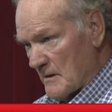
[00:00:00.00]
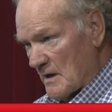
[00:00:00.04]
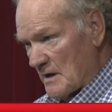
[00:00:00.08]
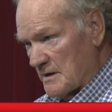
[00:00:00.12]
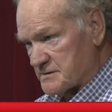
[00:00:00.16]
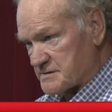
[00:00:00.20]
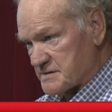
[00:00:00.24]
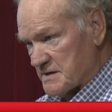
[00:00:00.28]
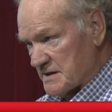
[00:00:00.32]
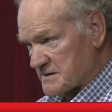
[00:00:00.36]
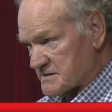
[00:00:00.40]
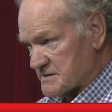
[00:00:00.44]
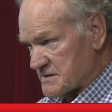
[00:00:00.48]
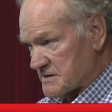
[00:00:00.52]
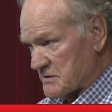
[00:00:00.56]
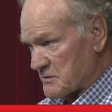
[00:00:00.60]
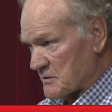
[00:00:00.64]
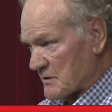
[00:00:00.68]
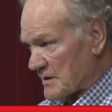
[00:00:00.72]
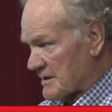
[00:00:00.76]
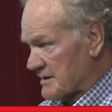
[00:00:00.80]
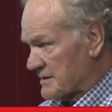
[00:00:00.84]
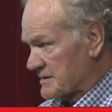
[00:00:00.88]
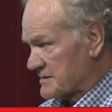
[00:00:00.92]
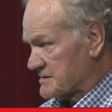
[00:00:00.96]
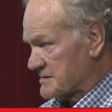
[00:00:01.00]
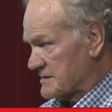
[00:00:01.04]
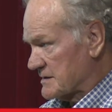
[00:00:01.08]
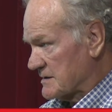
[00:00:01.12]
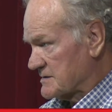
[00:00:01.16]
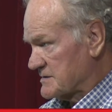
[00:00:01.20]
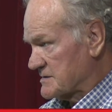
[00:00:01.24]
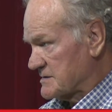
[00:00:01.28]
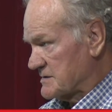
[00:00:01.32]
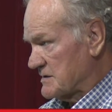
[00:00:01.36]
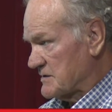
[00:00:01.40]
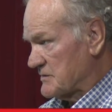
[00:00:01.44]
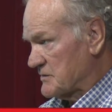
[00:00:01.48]
61 to
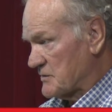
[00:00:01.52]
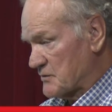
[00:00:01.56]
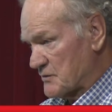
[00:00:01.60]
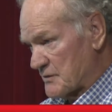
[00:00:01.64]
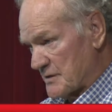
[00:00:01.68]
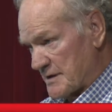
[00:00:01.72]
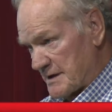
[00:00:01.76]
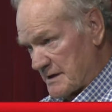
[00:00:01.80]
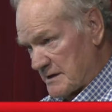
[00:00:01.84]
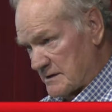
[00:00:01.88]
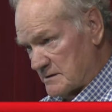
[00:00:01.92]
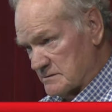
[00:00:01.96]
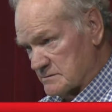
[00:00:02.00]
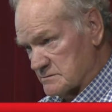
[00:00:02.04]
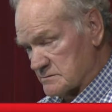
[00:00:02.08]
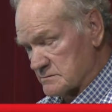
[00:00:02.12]
63.